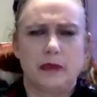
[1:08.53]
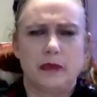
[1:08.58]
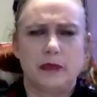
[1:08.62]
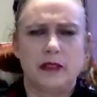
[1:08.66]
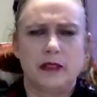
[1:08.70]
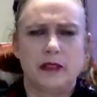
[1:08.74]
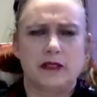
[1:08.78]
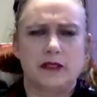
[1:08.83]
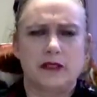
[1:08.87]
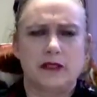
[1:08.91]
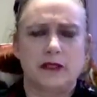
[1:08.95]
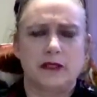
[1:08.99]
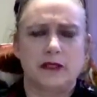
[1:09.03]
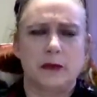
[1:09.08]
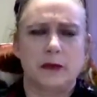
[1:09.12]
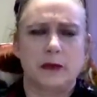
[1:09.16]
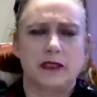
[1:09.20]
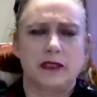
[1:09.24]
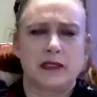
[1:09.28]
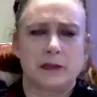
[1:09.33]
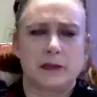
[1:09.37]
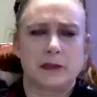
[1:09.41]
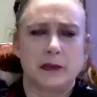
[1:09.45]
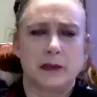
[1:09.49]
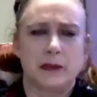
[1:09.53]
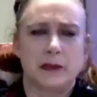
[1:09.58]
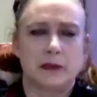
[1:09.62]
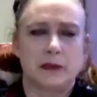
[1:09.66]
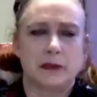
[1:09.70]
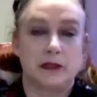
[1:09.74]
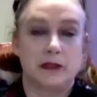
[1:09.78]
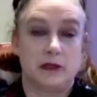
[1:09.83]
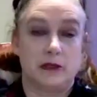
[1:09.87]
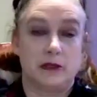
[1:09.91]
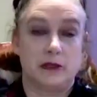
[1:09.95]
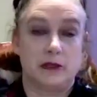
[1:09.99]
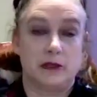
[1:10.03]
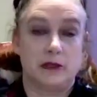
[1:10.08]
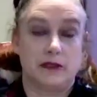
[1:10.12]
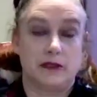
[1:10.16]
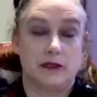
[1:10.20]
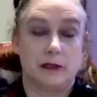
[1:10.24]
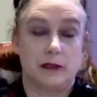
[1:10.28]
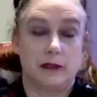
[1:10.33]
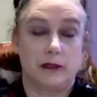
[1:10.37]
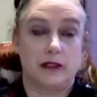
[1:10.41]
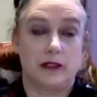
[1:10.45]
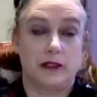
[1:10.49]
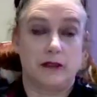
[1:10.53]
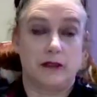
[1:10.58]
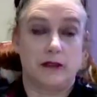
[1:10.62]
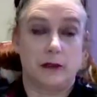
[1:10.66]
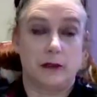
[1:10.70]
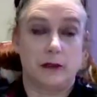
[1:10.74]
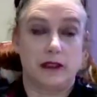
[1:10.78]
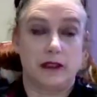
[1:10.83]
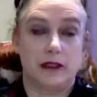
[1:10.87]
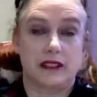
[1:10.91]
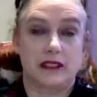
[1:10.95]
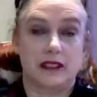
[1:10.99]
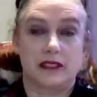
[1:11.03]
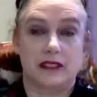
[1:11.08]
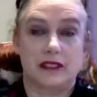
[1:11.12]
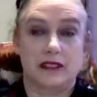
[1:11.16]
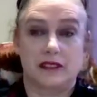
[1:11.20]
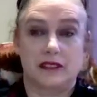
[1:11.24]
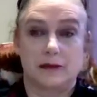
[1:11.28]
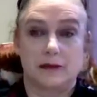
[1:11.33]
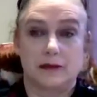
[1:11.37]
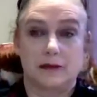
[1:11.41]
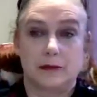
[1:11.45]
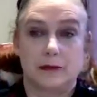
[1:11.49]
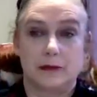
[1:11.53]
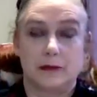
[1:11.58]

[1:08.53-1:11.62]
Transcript: Here's a few ways that people use info products.